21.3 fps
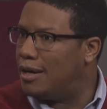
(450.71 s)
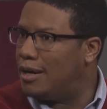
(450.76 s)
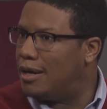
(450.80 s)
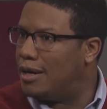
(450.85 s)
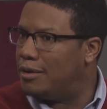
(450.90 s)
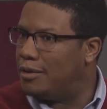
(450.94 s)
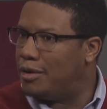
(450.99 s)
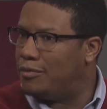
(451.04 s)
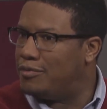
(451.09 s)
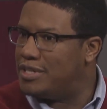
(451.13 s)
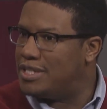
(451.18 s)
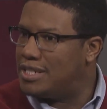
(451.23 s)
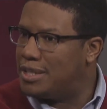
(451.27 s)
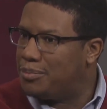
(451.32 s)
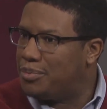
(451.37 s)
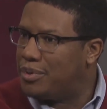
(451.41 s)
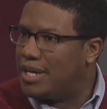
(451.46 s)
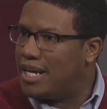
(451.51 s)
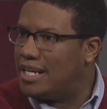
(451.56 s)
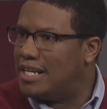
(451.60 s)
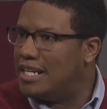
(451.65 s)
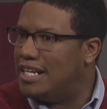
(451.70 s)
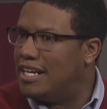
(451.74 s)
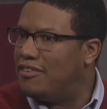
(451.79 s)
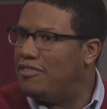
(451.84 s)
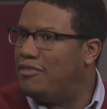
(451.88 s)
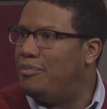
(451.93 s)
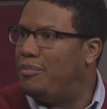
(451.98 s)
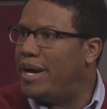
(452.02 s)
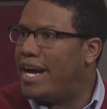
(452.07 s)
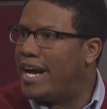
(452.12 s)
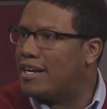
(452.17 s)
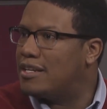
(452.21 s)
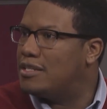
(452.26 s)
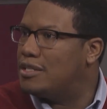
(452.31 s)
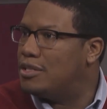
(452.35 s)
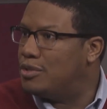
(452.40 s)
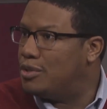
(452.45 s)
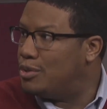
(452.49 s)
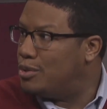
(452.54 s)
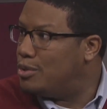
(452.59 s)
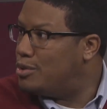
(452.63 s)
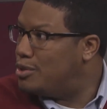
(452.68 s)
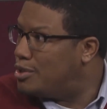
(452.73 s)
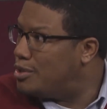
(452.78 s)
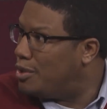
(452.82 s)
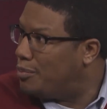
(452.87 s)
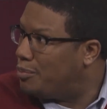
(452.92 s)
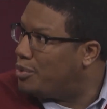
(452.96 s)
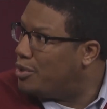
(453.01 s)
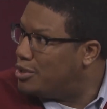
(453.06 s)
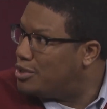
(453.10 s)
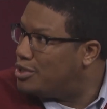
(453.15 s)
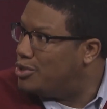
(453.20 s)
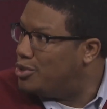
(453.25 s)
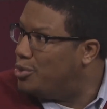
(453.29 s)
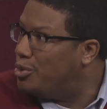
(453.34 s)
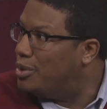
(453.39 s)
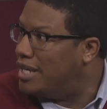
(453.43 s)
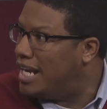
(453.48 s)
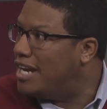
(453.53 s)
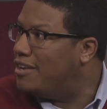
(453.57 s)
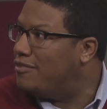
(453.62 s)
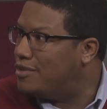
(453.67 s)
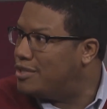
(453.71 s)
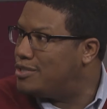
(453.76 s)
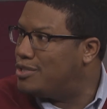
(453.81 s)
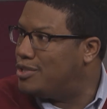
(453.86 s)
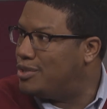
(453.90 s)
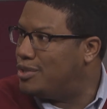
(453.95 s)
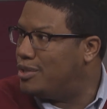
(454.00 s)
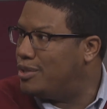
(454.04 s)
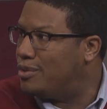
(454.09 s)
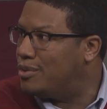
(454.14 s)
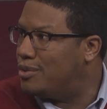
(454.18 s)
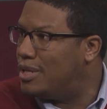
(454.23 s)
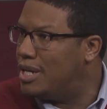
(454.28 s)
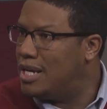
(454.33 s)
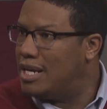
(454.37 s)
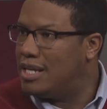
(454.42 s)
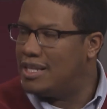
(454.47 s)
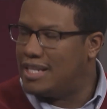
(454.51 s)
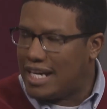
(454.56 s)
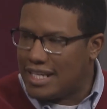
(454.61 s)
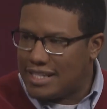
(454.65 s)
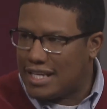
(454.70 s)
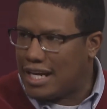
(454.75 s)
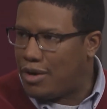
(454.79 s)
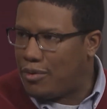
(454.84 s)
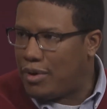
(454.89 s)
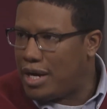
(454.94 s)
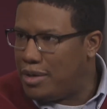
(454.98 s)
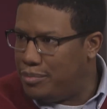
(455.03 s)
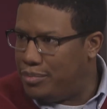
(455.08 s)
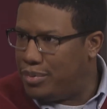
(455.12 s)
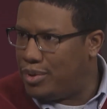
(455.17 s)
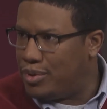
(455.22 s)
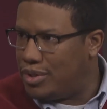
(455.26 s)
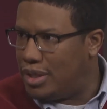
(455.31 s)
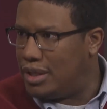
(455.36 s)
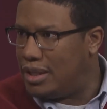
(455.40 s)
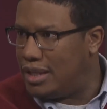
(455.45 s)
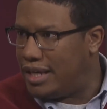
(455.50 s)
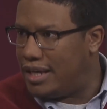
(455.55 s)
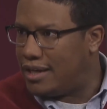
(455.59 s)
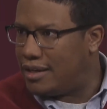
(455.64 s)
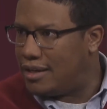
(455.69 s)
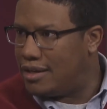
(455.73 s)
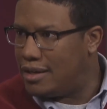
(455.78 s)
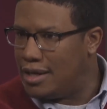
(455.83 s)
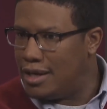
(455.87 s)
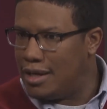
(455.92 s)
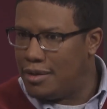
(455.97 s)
a reciprocated gift back to the person who gave it to you, that's how I build a link.